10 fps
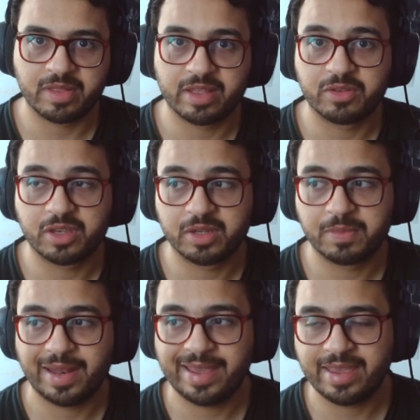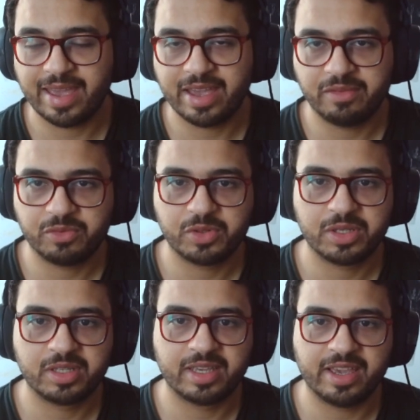is that you can play
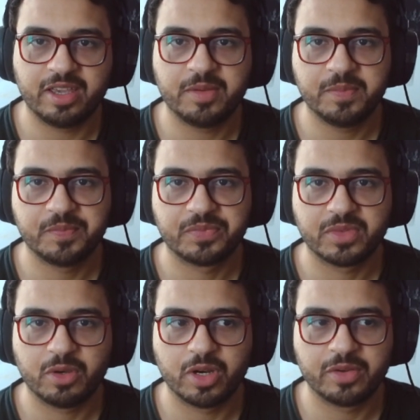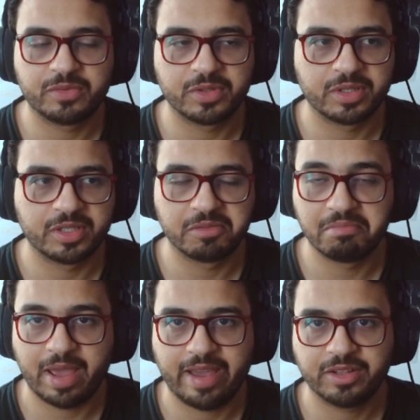every game or every
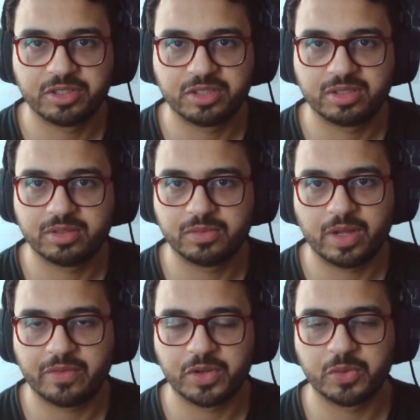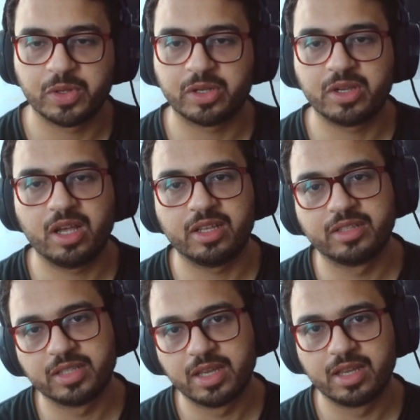match, whatever you want to call
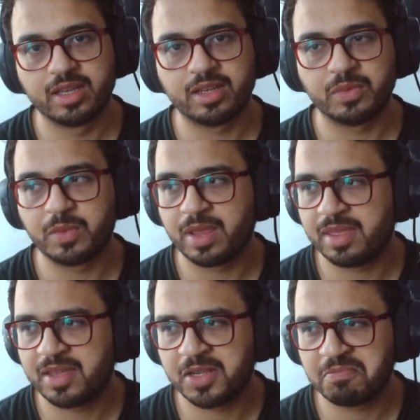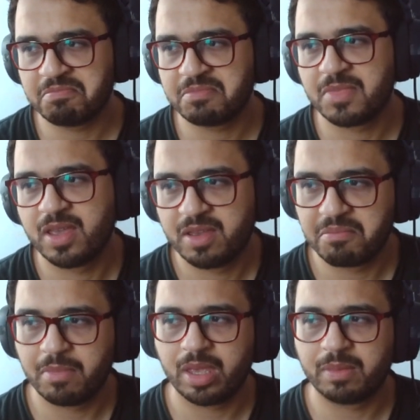it, within
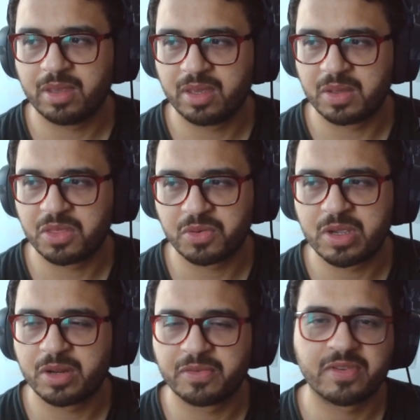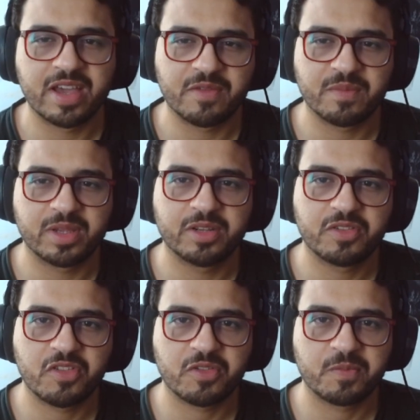maybe 3 to 5
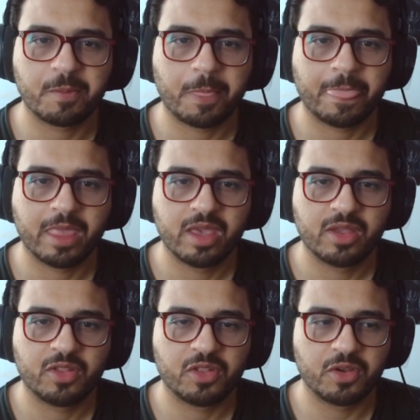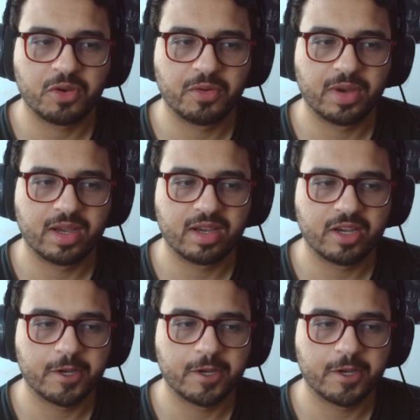minutes. So